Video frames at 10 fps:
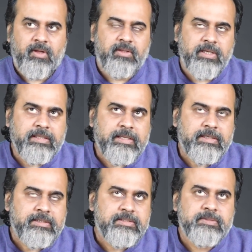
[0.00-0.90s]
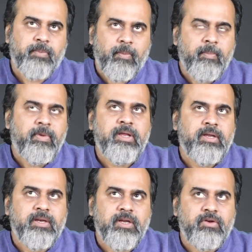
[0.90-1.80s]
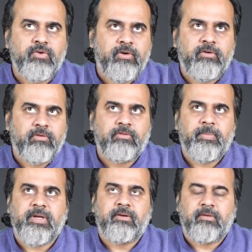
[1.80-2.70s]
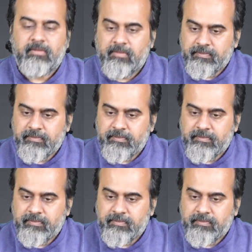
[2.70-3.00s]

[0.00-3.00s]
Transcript: then there is probably a need to introspect.